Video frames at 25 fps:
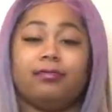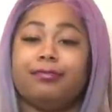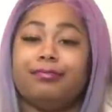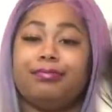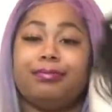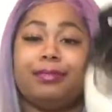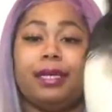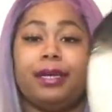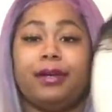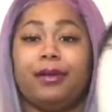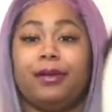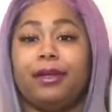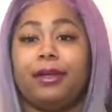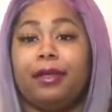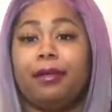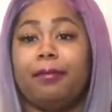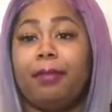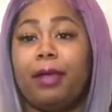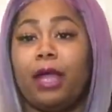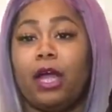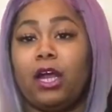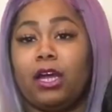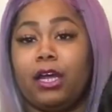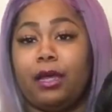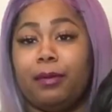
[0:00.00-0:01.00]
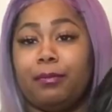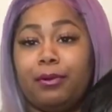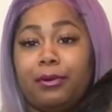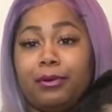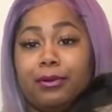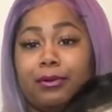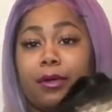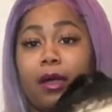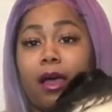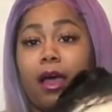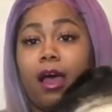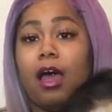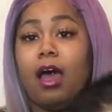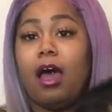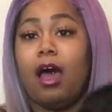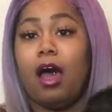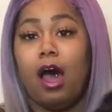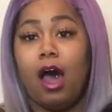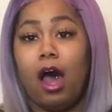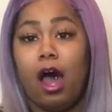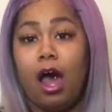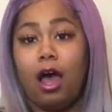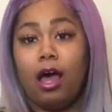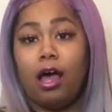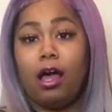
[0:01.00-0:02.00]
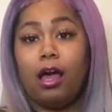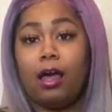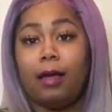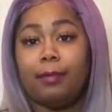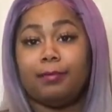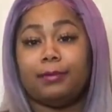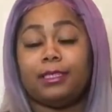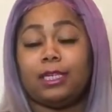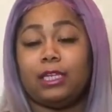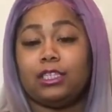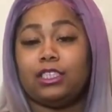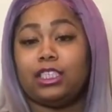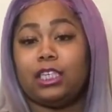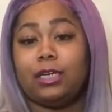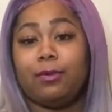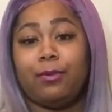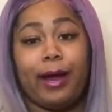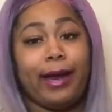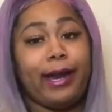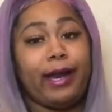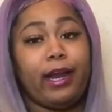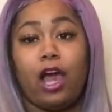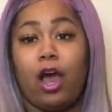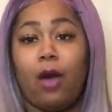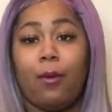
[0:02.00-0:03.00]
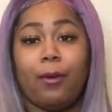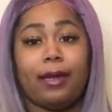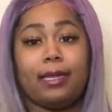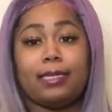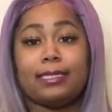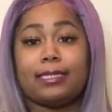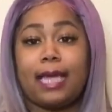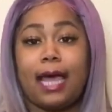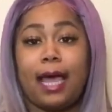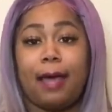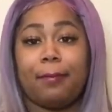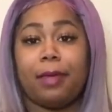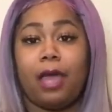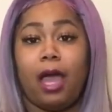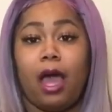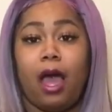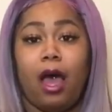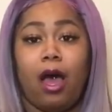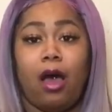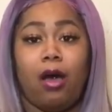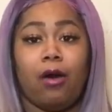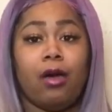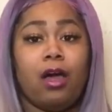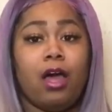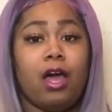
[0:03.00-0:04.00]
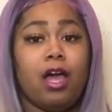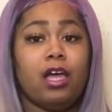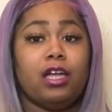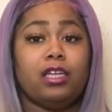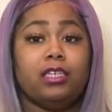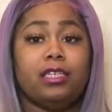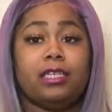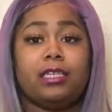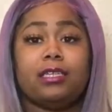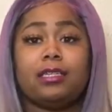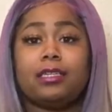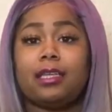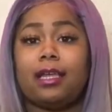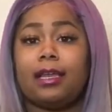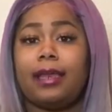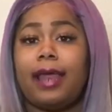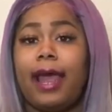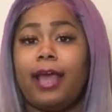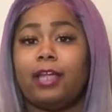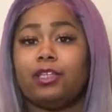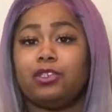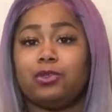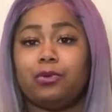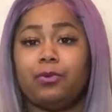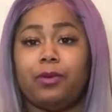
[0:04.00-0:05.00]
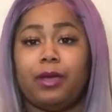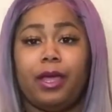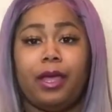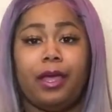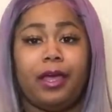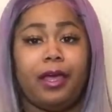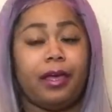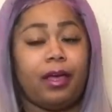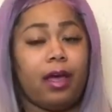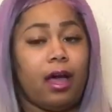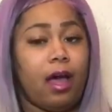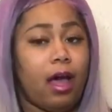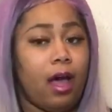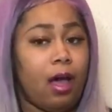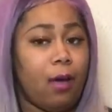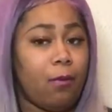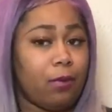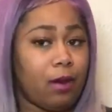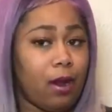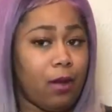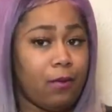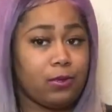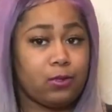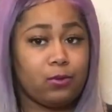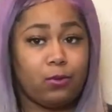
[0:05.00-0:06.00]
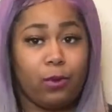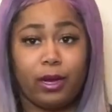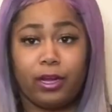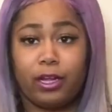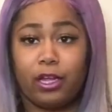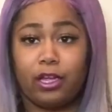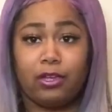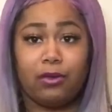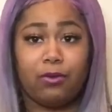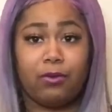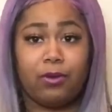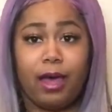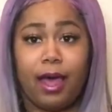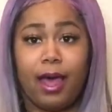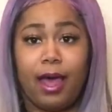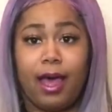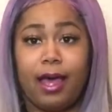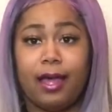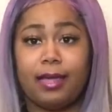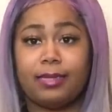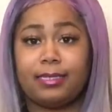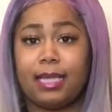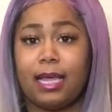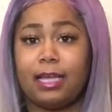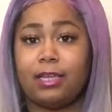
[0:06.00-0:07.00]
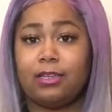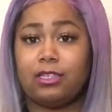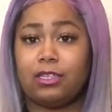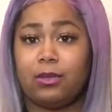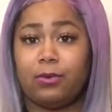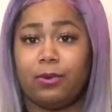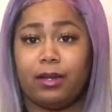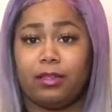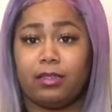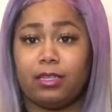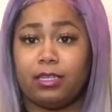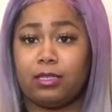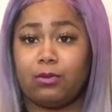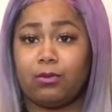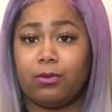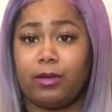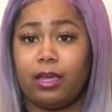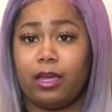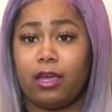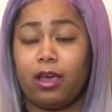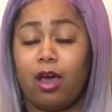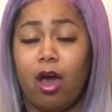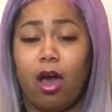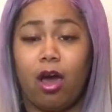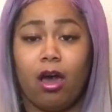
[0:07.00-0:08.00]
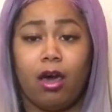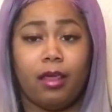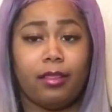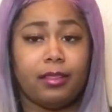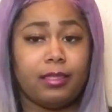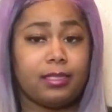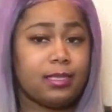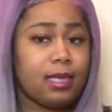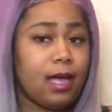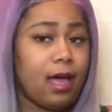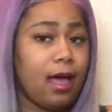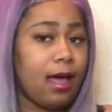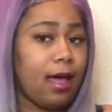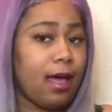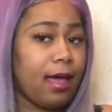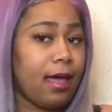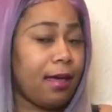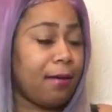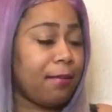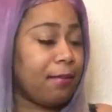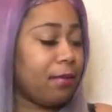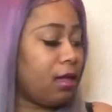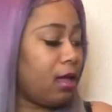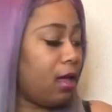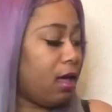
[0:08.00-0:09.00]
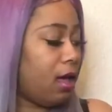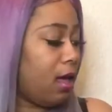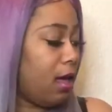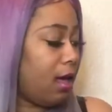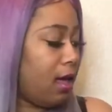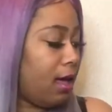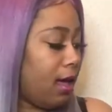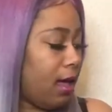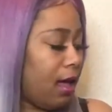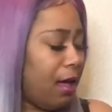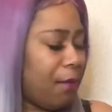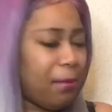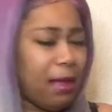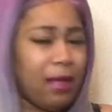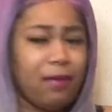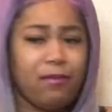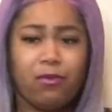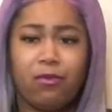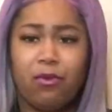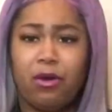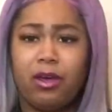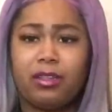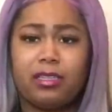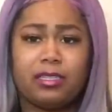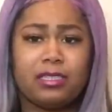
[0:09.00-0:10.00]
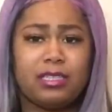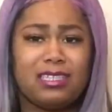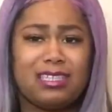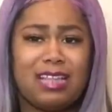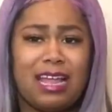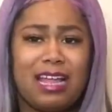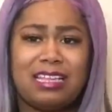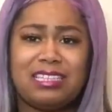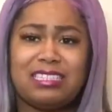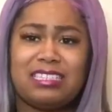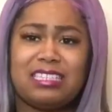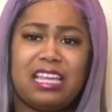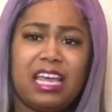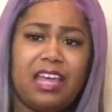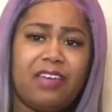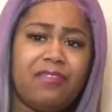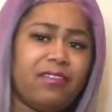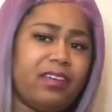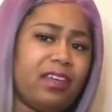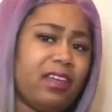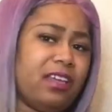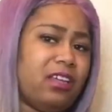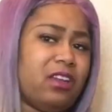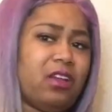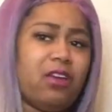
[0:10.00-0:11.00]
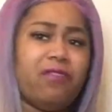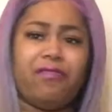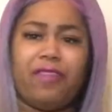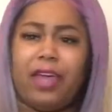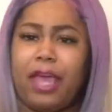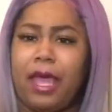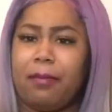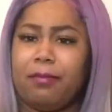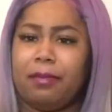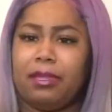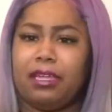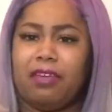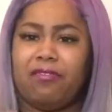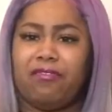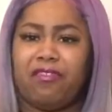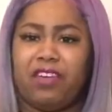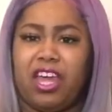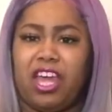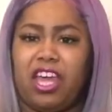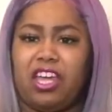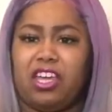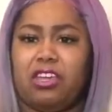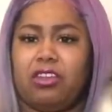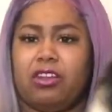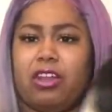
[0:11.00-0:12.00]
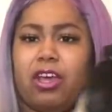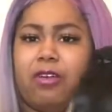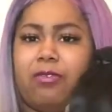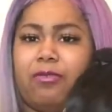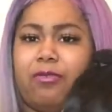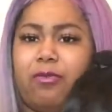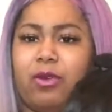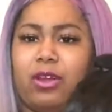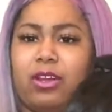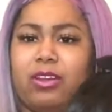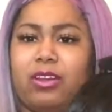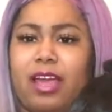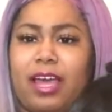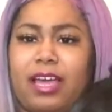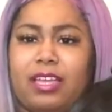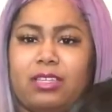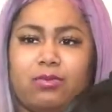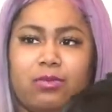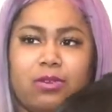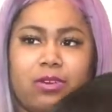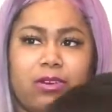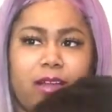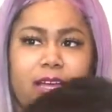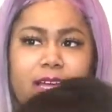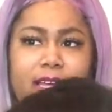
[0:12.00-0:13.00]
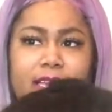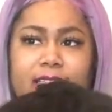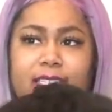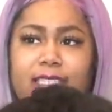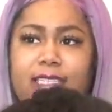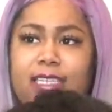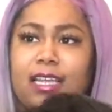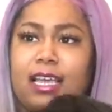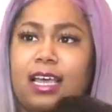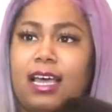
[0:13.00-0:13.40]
Period. Period. Poof. Um, so she ready to go anytime, y'all. This is a natural wig. Um, when I was working, you guys, I used to wear this wig all the time. Um, I even wear this to Thanksgiving, you know, family event, you know, real nice, real nice.